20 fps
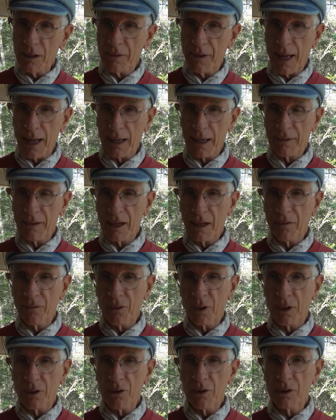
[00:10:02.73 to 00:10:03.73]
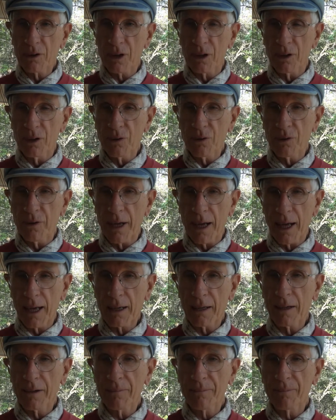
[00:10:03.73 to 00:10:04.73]
that, I think if we learned to do
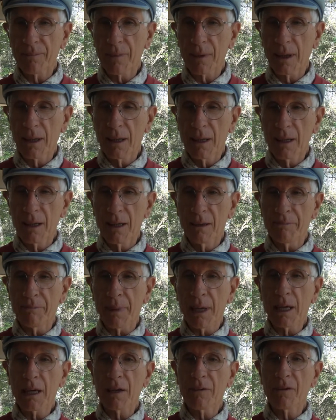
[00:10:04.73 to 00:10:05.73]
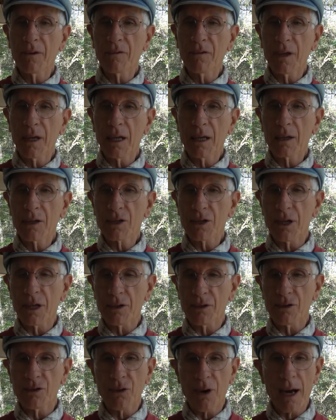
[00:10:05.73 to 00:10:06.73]
that, many of the things
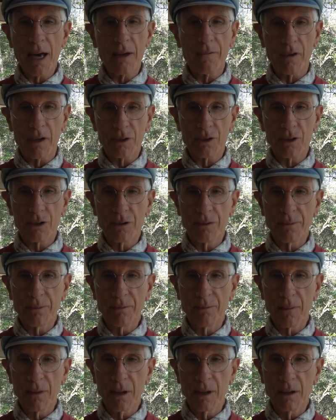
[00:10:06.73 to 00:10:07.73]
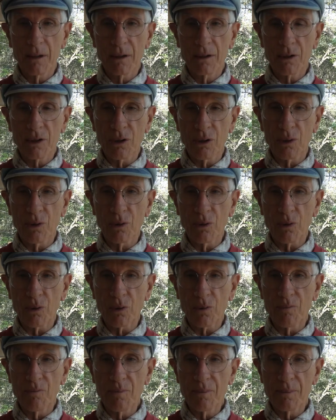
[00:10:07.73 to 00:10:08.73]
that drive us
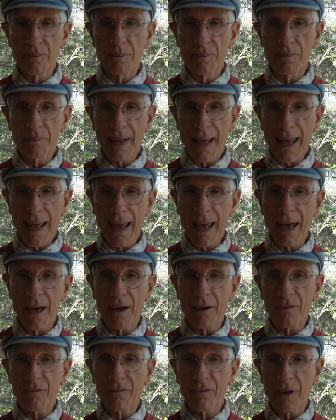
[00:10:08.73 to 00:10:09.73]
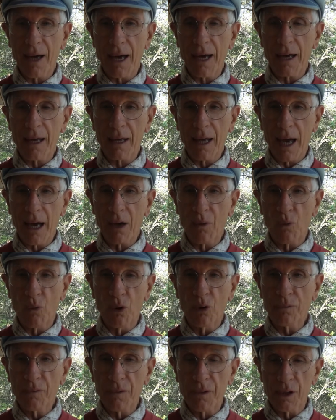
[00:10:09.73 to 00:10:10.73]
to have, I
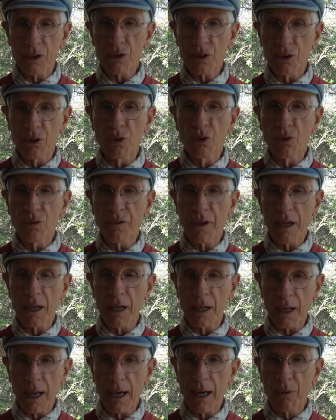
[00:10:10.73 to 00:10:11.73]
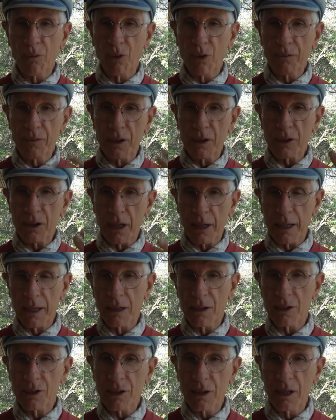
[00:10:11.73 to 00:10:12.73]
want this new thing, I want this
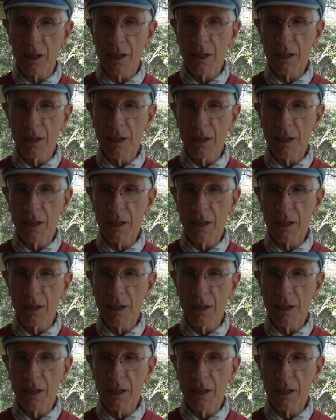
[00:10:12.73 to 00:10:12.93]
latest